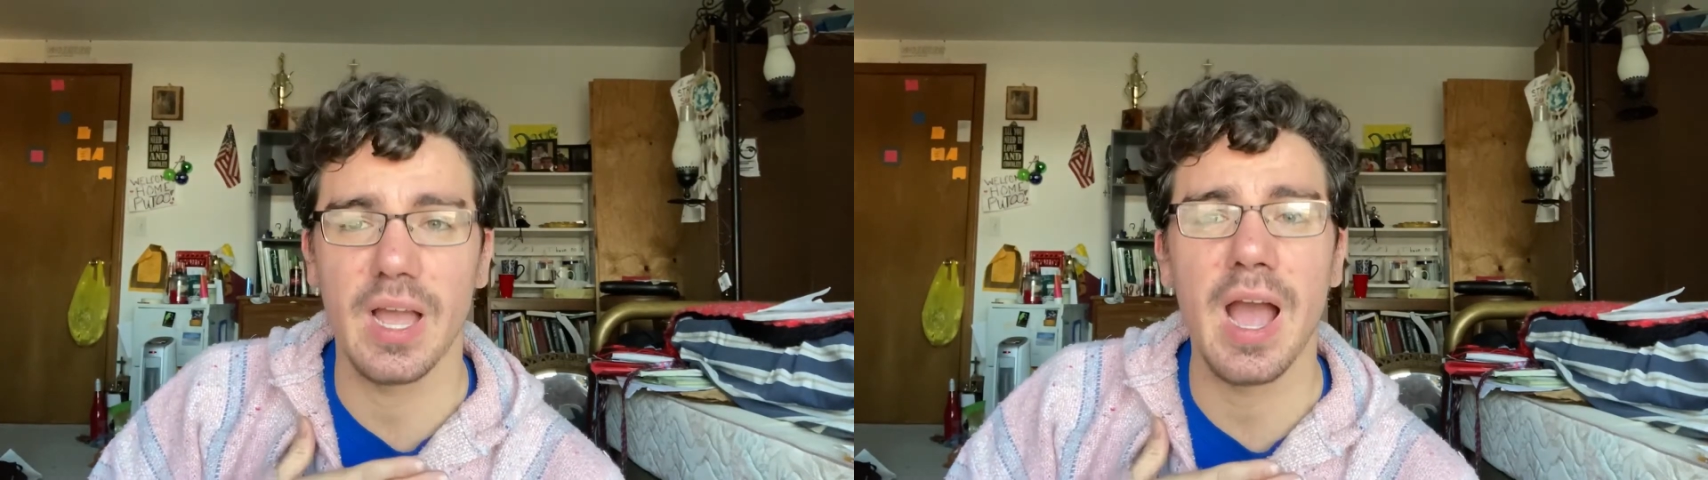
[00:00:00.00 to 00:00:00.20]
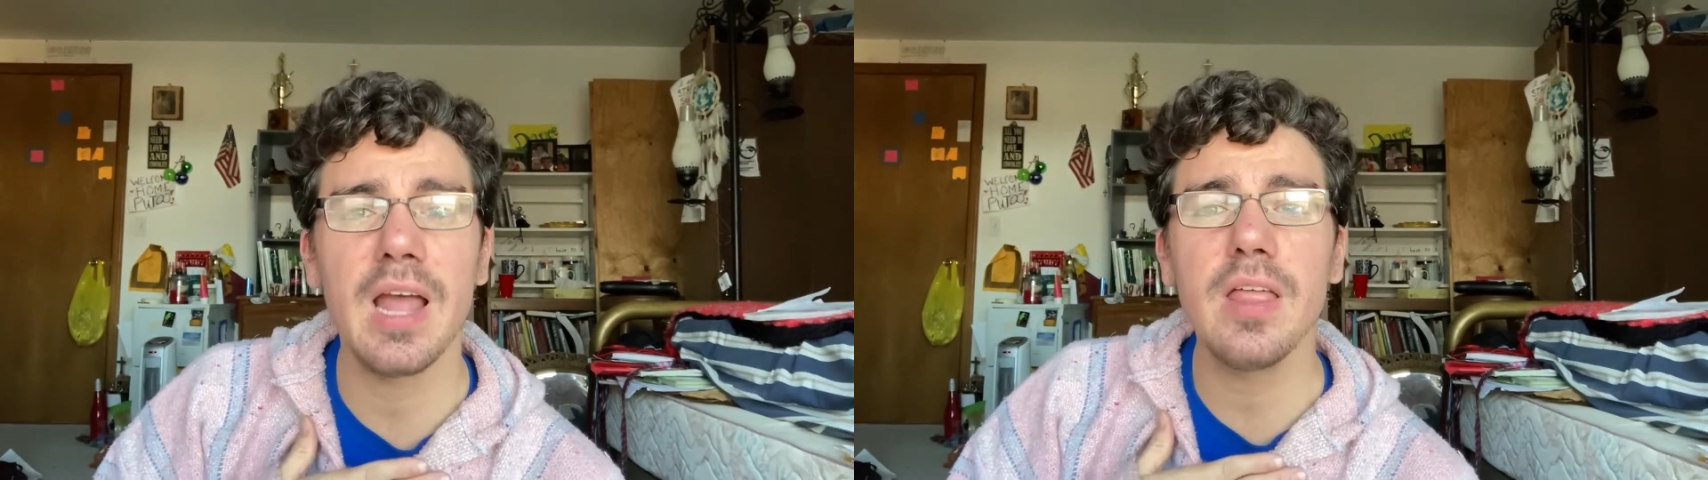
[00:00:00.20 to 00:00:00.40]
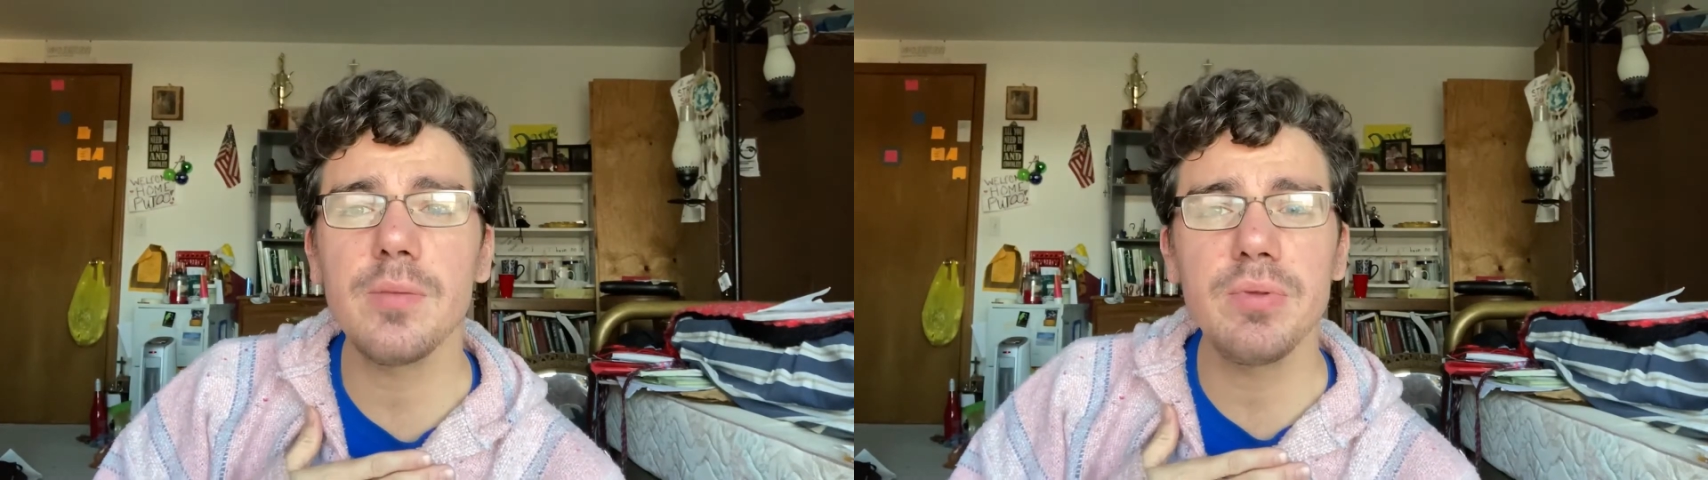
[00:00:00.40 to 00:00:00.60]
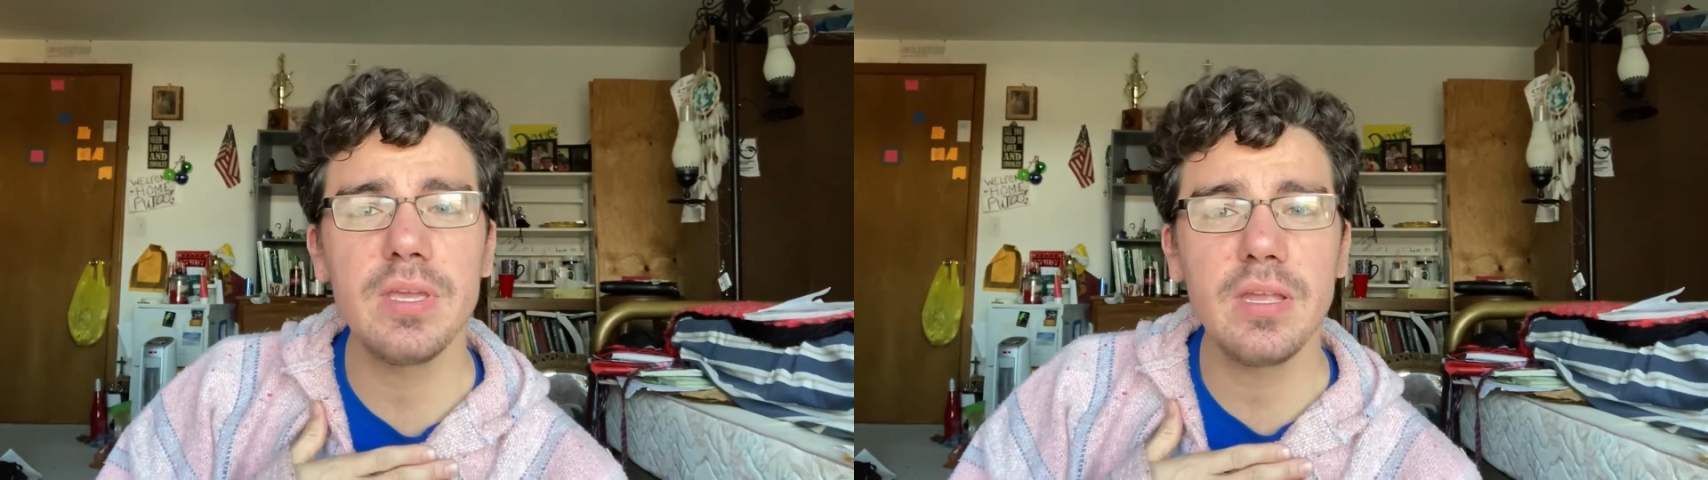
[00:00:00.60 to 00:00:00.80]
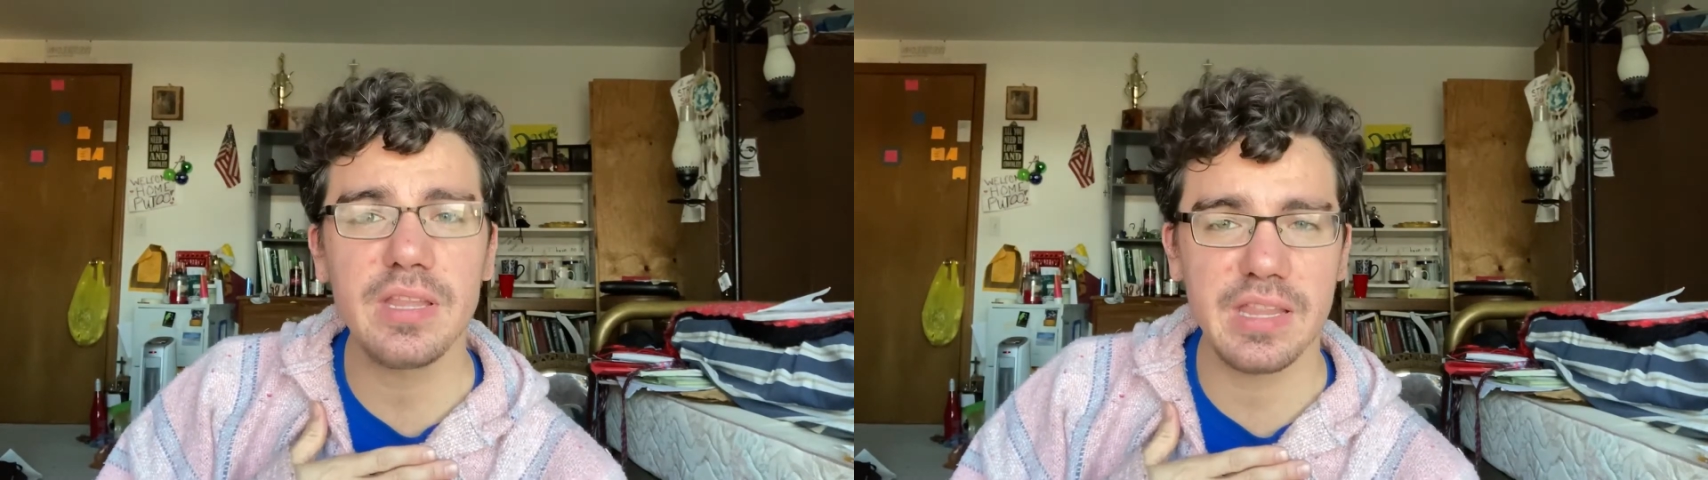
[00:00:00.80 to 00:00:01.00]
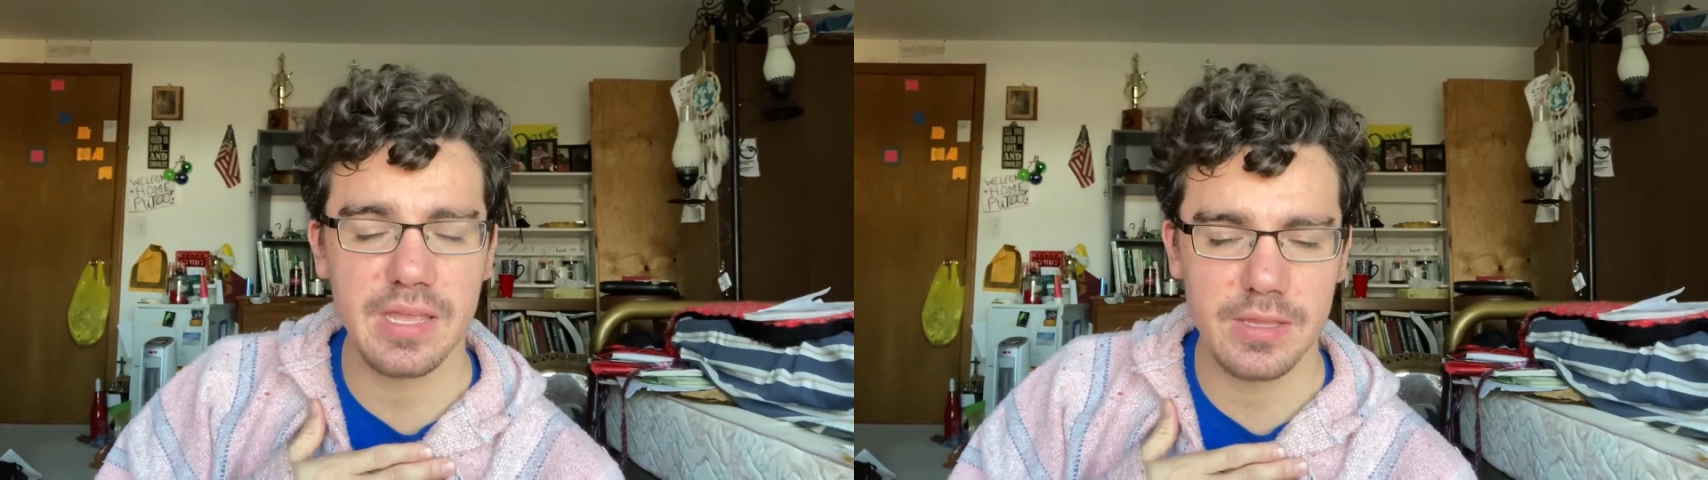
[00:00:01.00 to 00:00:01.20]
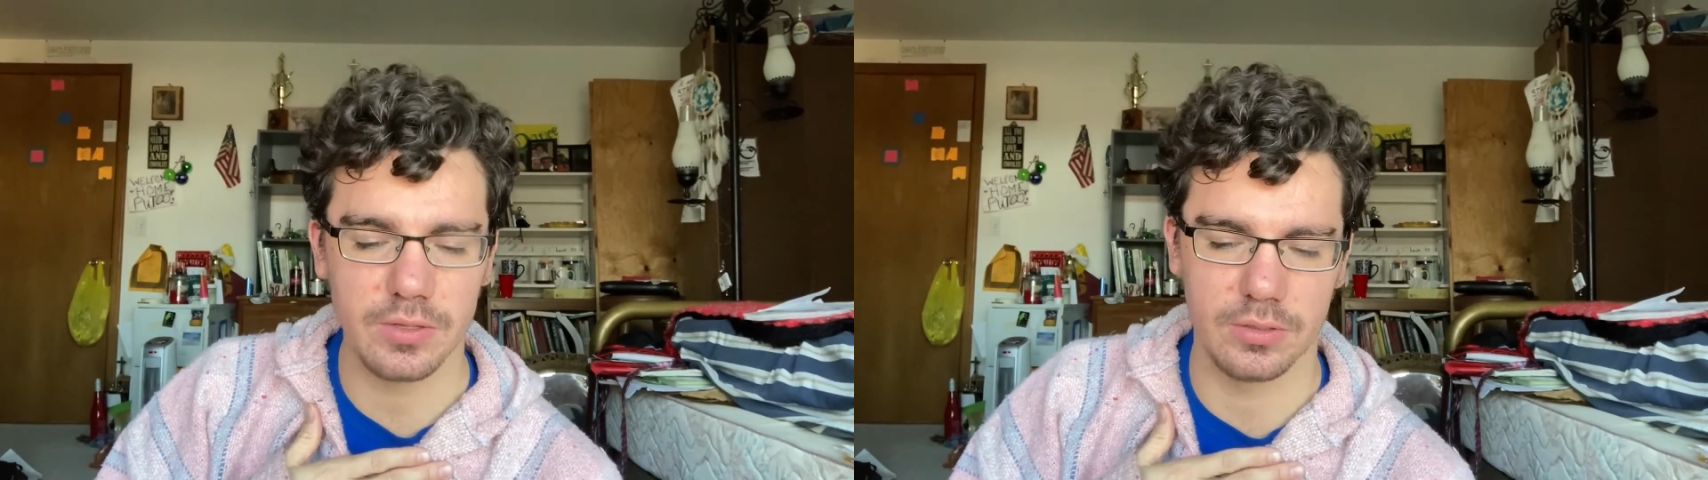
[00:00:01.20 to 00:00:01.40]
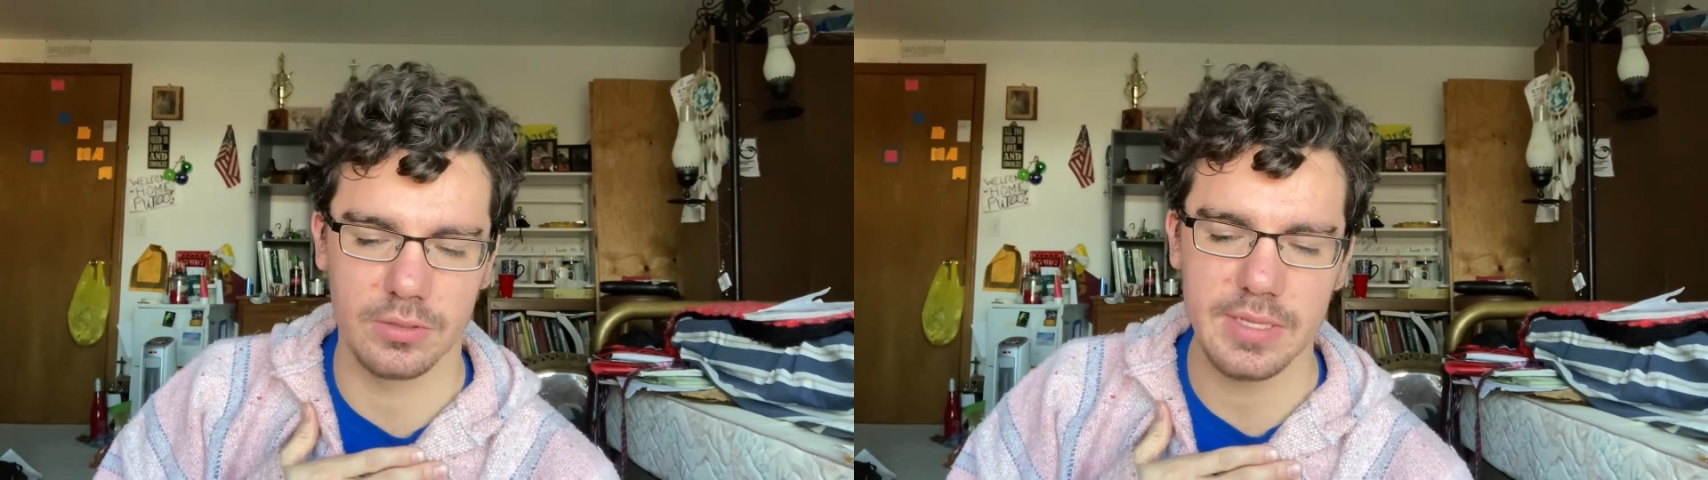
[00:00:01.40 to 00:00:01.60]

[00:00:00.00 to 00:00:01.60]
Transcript: I like being single,